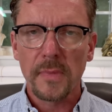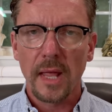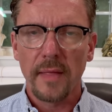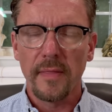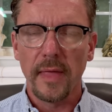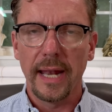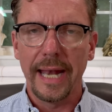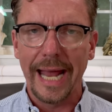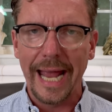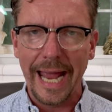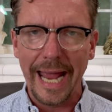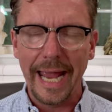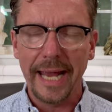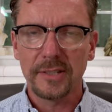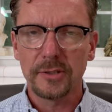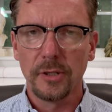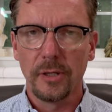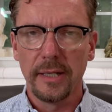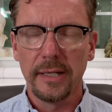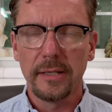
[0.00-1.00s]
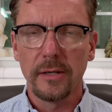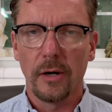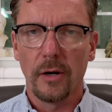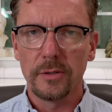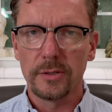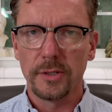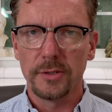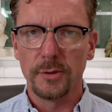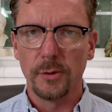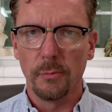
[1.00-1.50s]
that actually
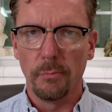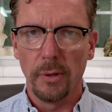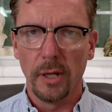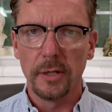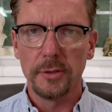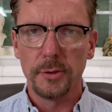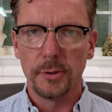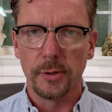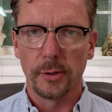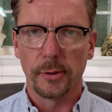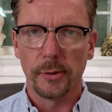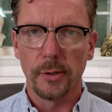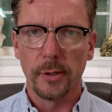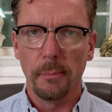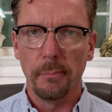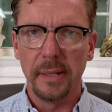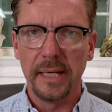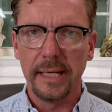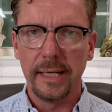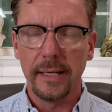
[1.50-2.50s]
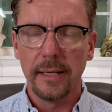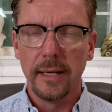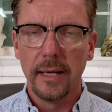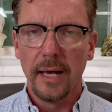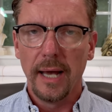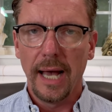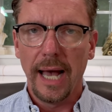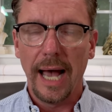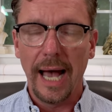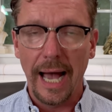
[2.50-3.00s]
causes their blood sugar to be
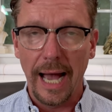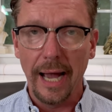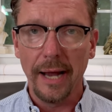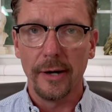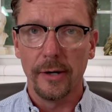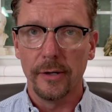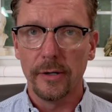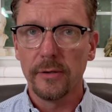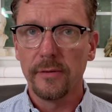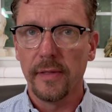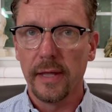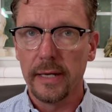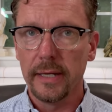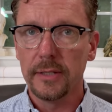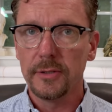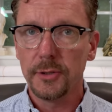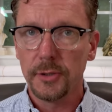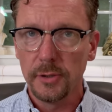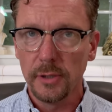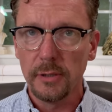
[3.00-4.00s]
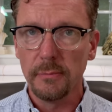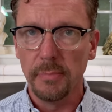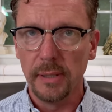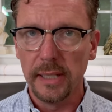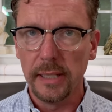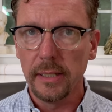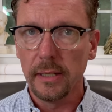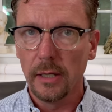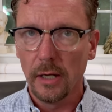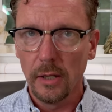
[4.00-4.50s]
higher than it should
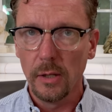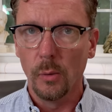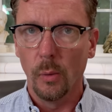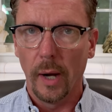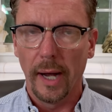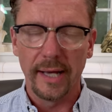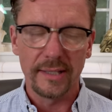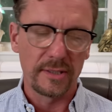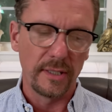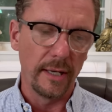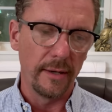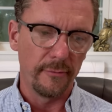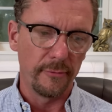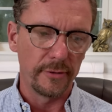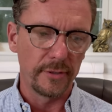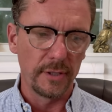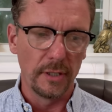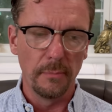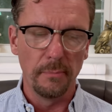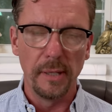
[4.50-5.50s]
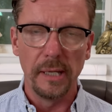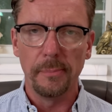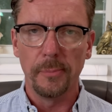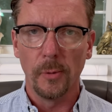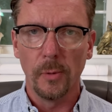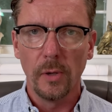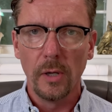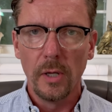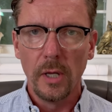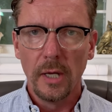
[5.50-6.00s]
be otherwise. Now, for some
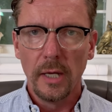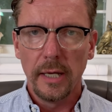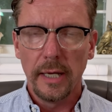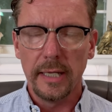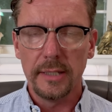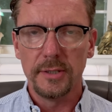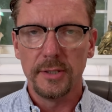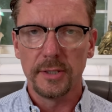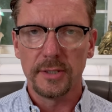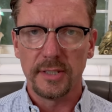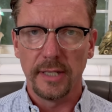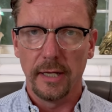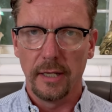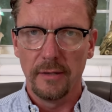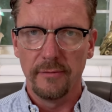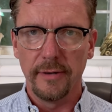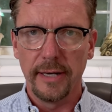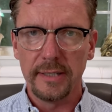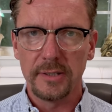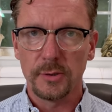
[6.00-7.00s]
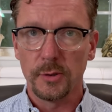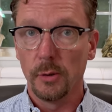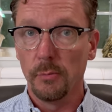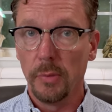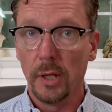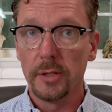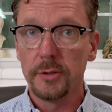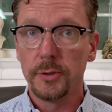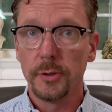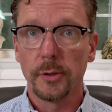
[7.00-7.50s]
people, it just elevates their
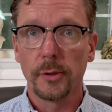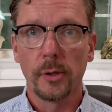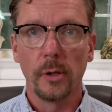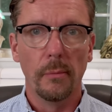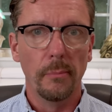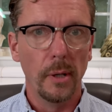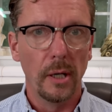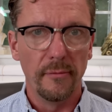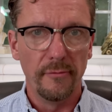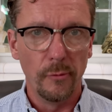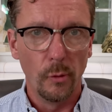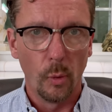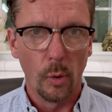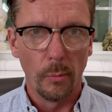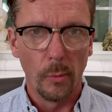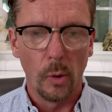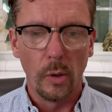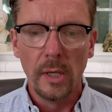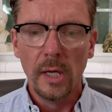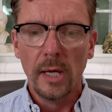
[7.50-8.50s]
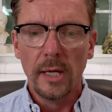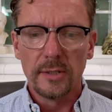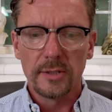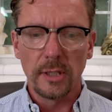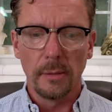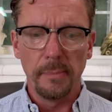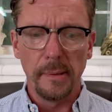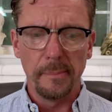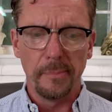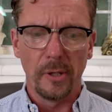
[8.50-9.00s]
blood sugar above normal.
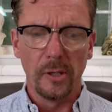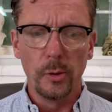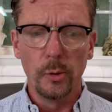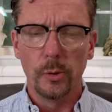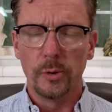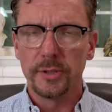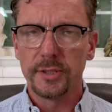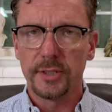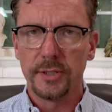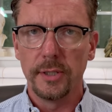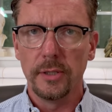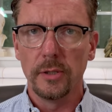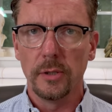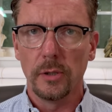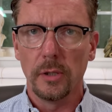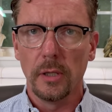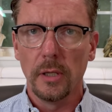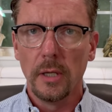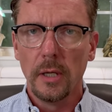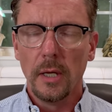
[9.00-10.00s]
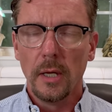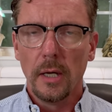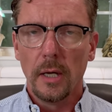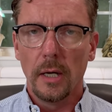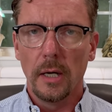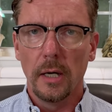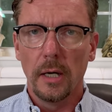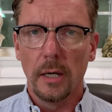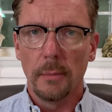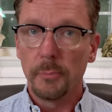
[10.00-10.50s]
Some people who are still
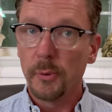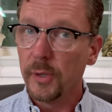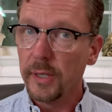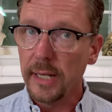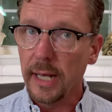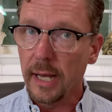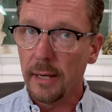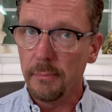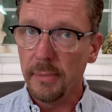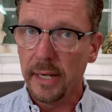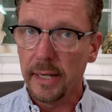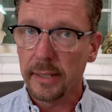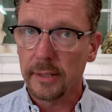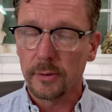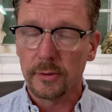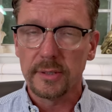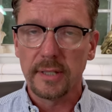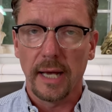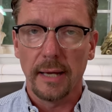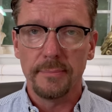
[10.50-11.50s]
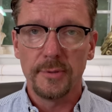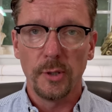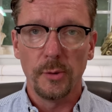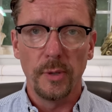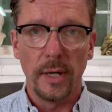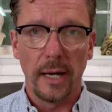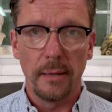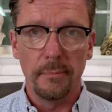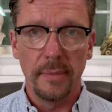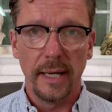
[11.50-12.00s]
uh, pre-diabetic or type two
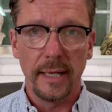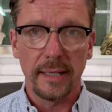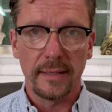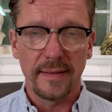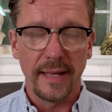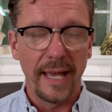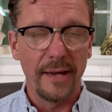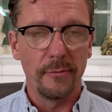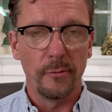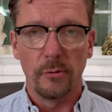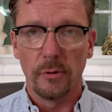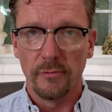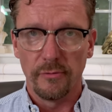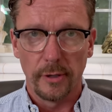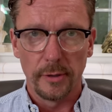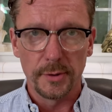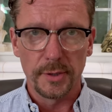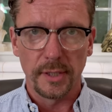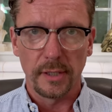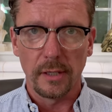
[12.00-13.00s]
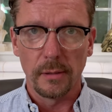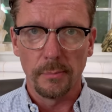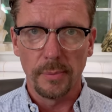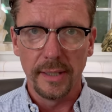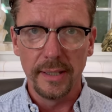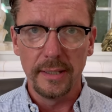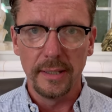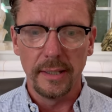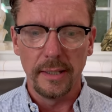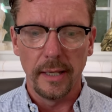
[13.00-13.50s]
diabetic, they haven't reversed it
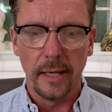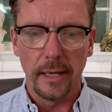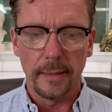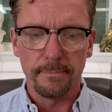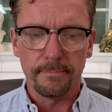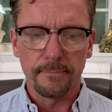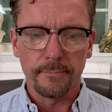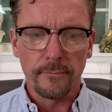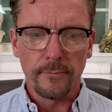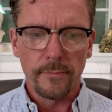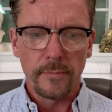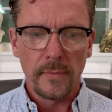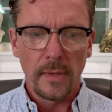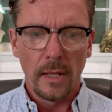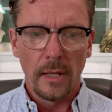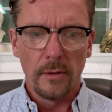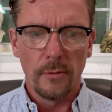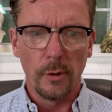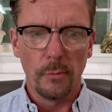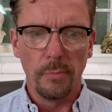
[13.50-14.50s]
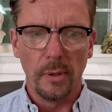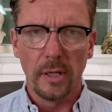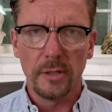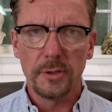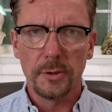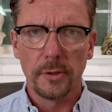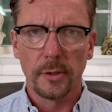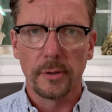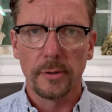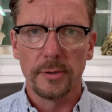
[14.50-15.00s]
completely yet, their blood
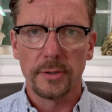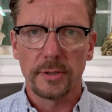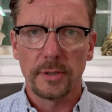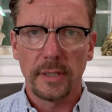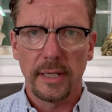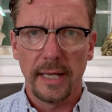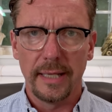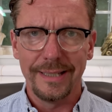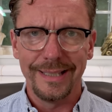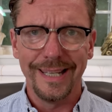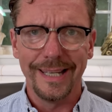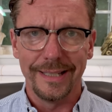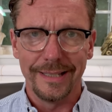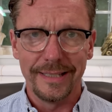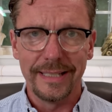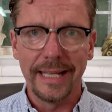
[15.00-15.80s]
sugars can get